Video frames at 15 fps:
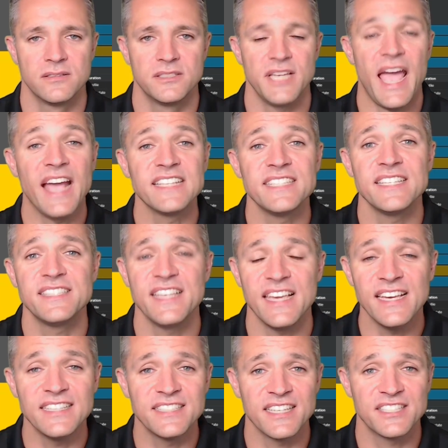To access the
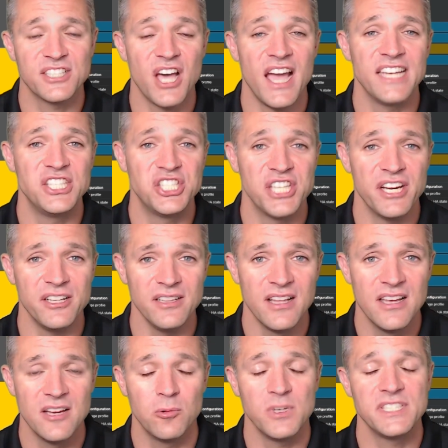ESXi shell,
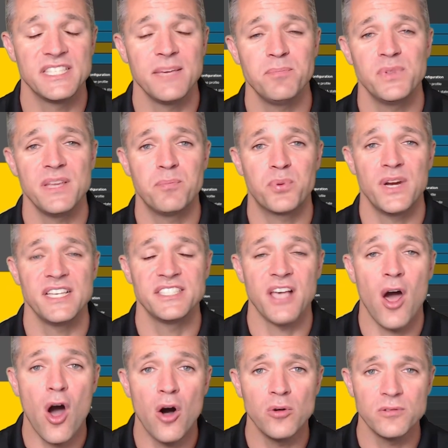we simply press
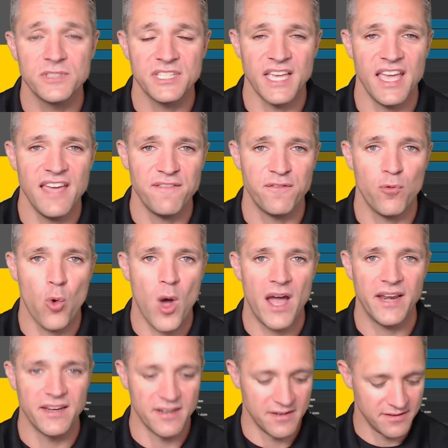Alt
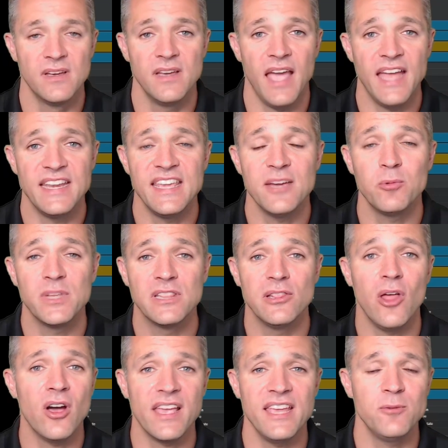F1, and here we
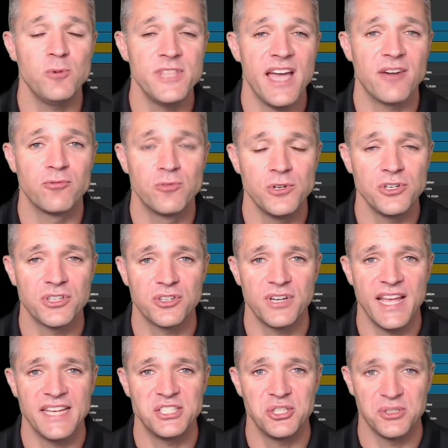log in with our root
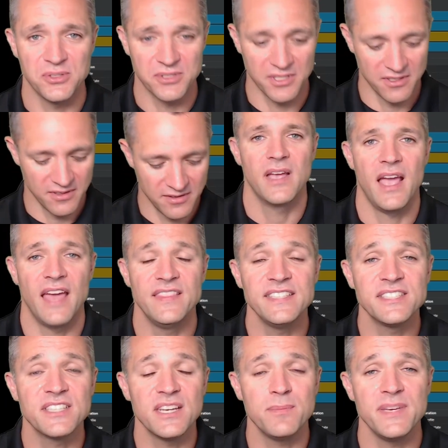credentials. And this
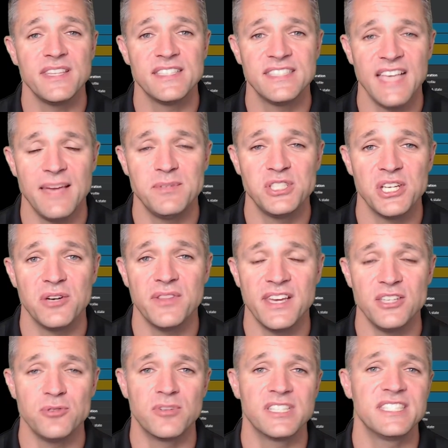is going to be the same shell that
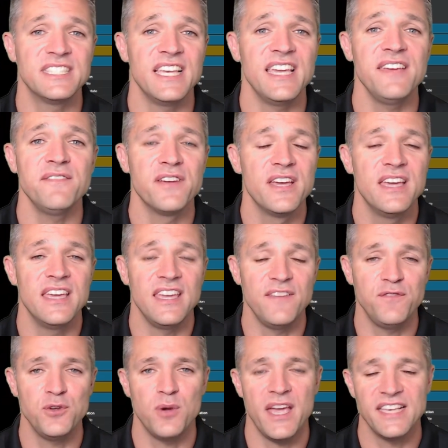you receive if
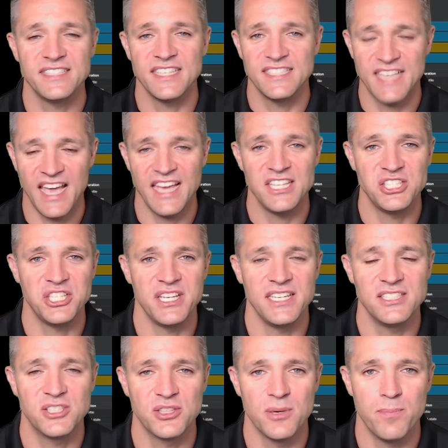you SSH
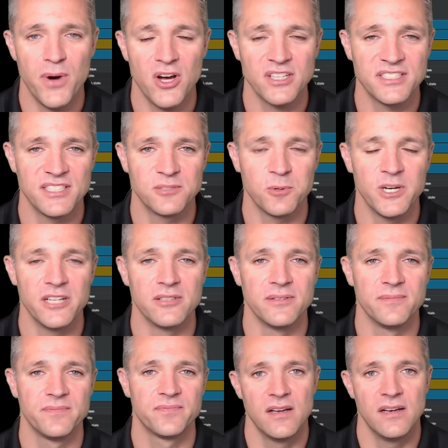into the box as well.
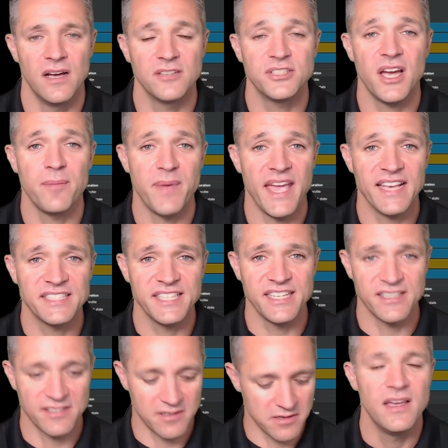I'll type
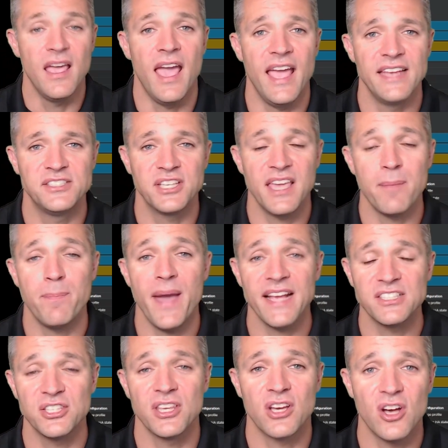exit, and to get back
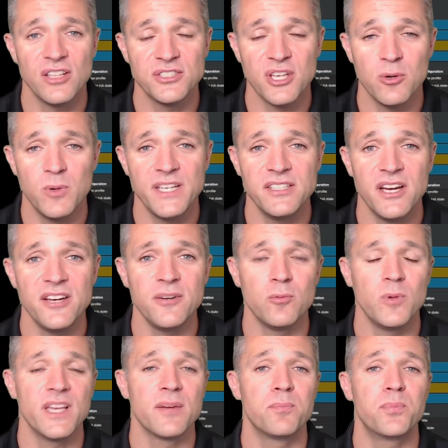to the console window,
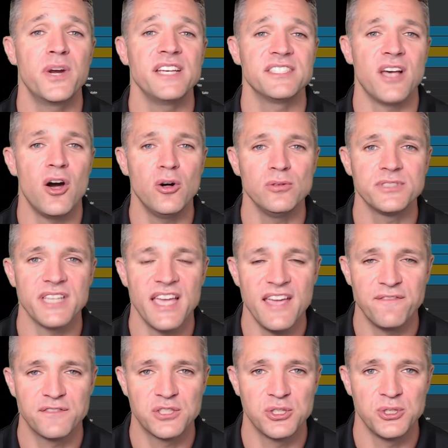we can press Alt
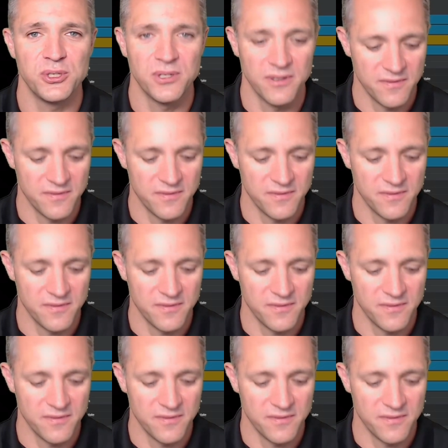F2.